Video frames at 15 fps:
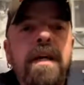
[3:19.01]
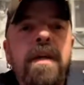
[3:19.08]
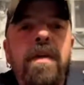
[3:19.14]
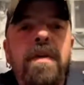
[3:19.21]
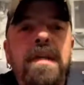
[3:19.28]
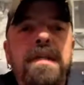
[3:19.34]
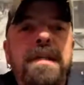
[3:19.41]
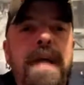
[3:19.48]
you
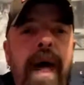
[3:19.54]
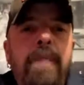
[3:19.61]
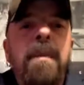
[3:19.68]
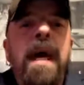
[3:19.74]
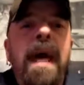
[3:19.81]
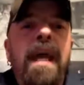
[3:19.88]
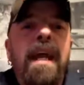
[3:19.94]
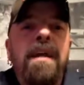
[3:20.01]
just come
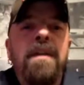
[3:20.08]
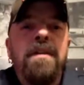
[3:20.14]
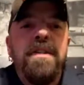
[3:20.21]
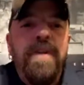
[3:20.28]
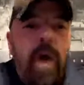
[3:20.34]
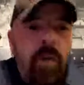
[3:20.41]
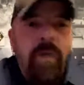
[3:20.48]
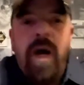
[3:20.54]
in and you
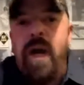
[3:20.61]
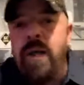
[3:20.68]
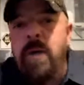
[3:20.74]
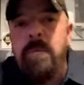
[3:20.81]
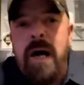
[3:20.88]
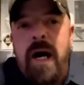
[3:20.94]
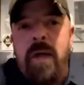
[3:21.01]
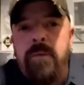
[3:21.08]
start running your
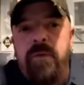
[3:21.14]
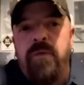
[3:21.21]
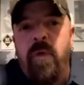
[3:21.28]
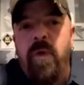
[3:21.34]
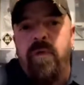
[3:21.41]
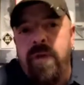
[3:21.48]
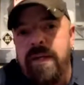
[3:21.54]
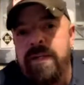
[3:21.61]
mouth
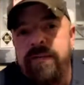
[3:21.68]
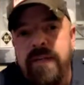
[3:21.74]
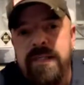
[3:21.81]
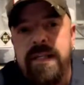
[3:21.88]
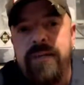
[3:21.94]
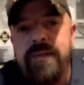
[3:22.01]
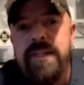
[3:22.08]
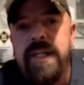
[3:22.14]
before the rest of
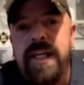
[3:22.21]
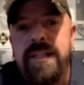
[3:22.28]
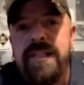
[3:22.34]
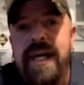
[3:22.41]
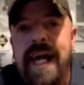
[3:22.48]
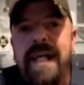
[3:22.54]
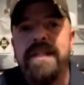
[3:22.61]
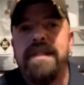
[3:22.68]
us have a chance
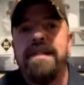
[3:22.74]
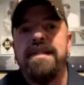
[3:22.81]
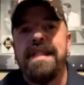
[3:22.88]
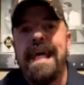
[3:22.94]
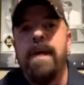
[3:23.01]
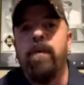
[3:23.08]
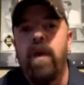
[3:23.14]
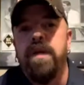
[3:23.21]
to actually
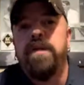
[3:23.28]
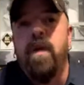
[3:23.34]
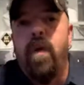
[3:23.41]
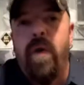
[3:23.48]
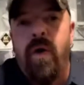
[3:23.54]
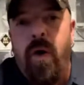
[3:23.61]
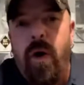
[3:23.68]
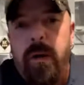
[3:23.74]
say what's
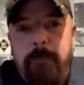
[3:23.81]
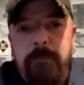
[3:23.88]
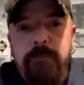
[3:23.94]
going on.